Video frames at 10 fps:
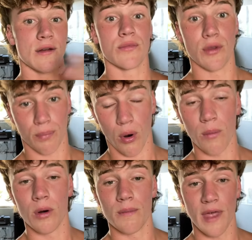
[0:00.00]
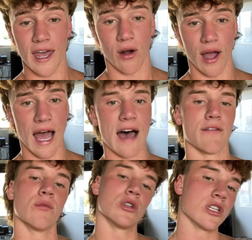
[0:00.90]
the problem that I have,
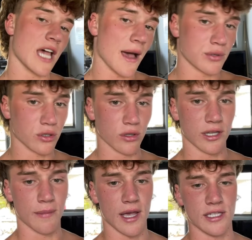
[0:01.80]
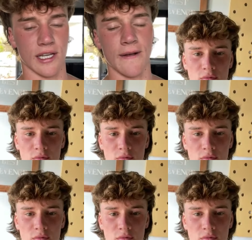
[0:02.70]
which is absolutely amazing.